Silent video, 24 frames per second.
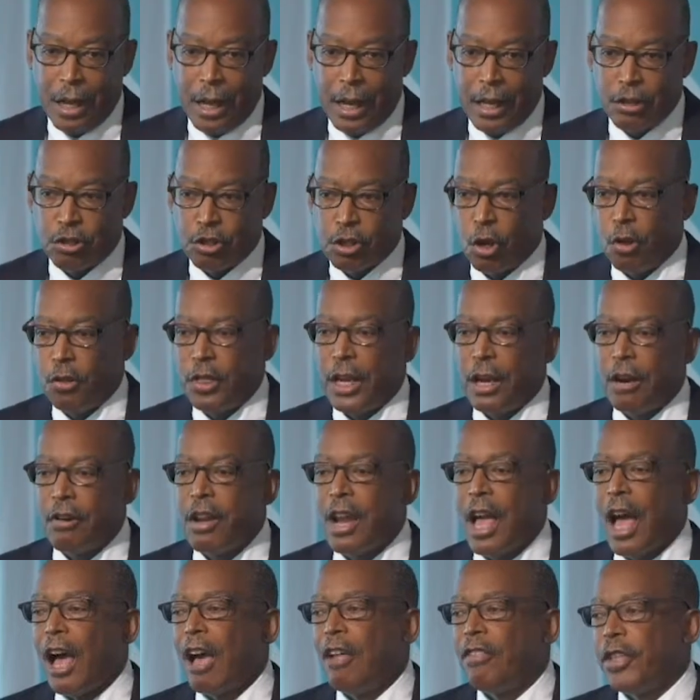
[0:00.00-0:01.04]
And so
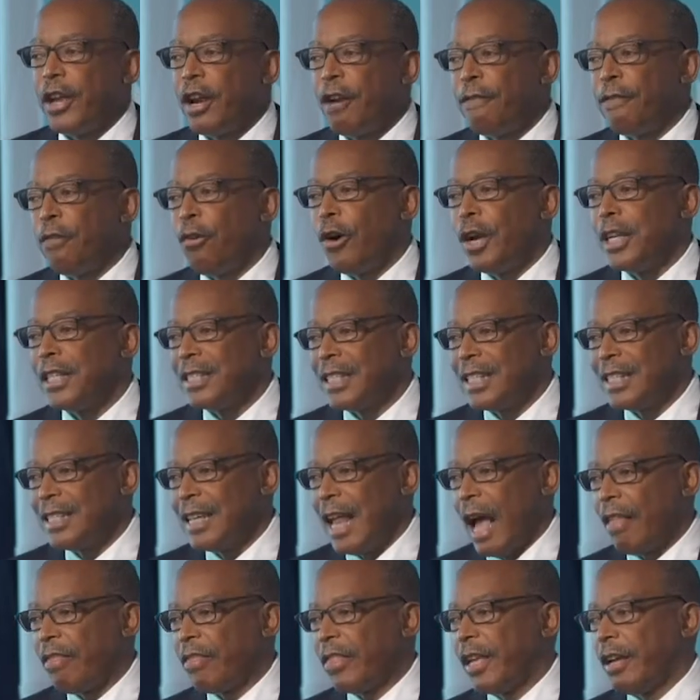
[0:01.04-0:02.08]
their voice is
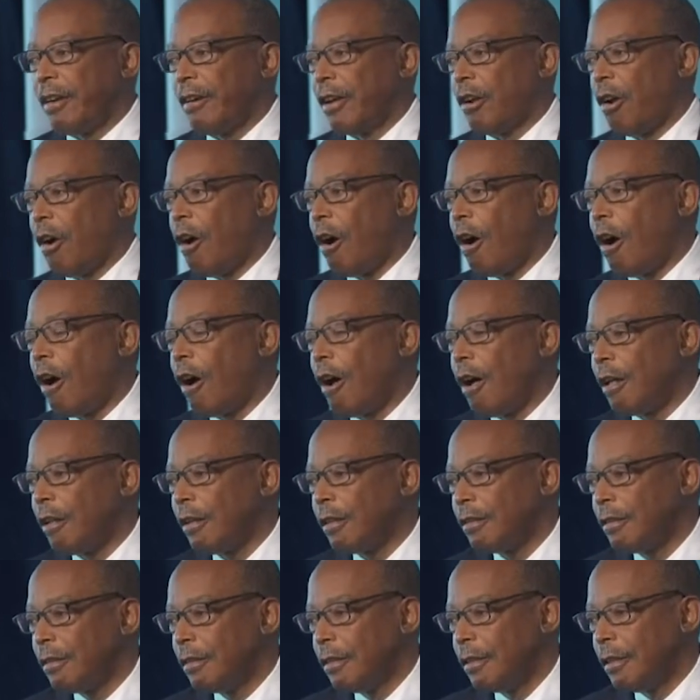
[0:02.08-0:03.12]
not there at
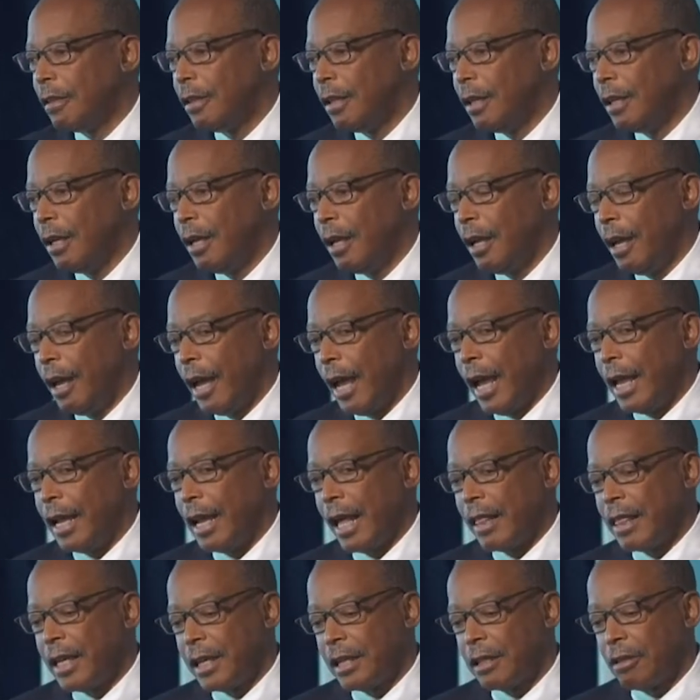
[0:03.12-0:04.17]
all. And
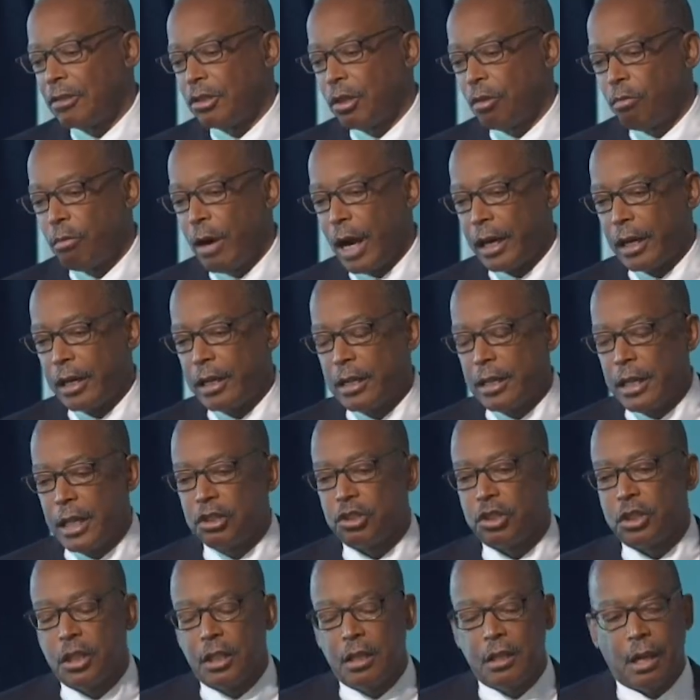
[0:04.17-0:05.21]
I think there's a
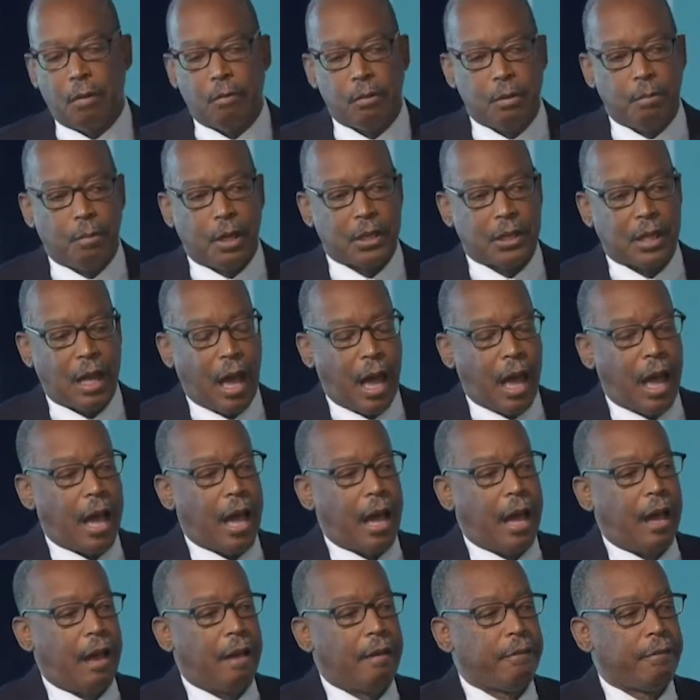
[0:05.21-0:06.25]
recognition that we must
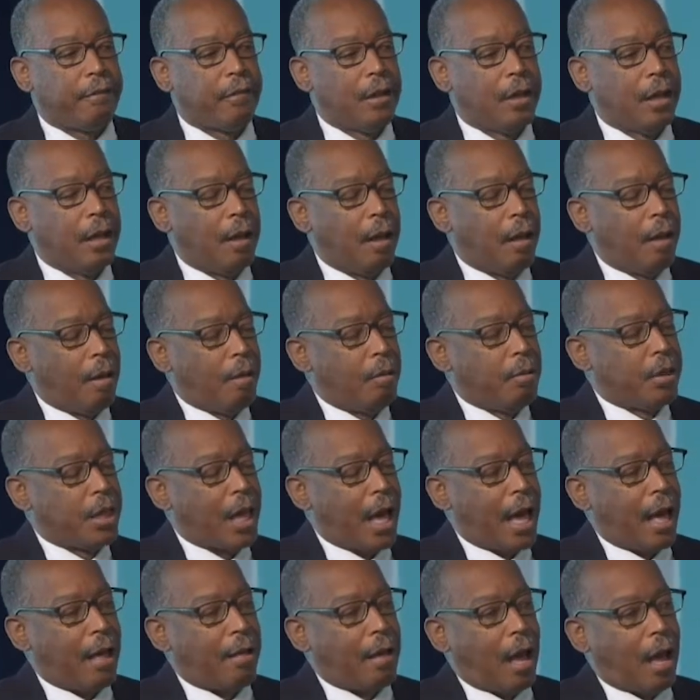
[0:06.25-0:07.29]
have
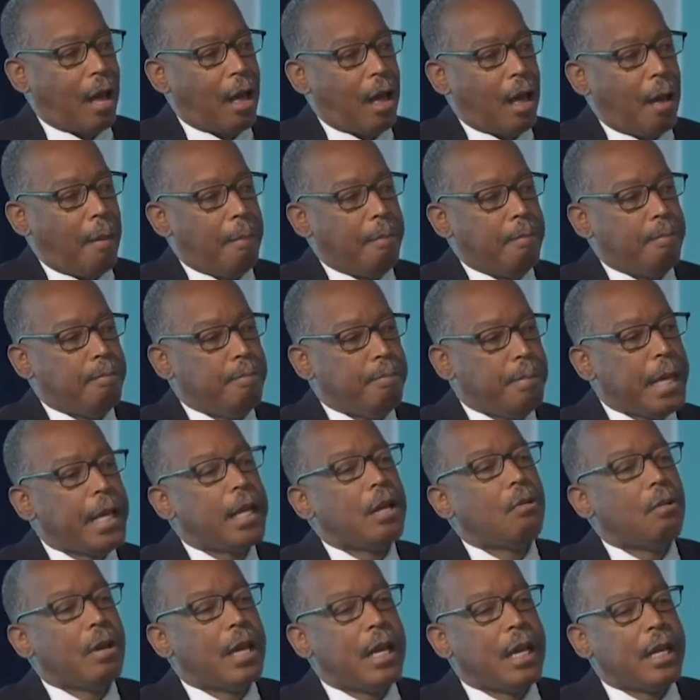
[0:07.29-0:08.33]
that
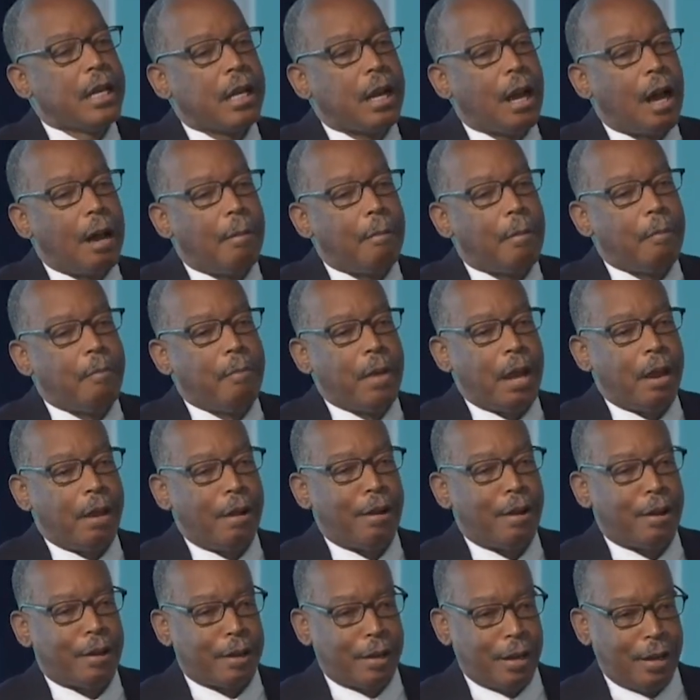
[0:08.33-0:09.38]
middle-income
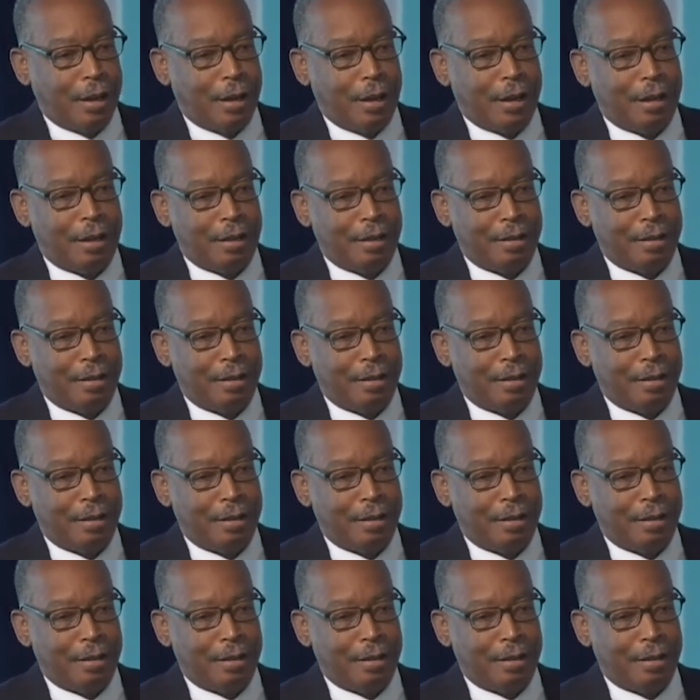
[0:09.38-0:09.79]
America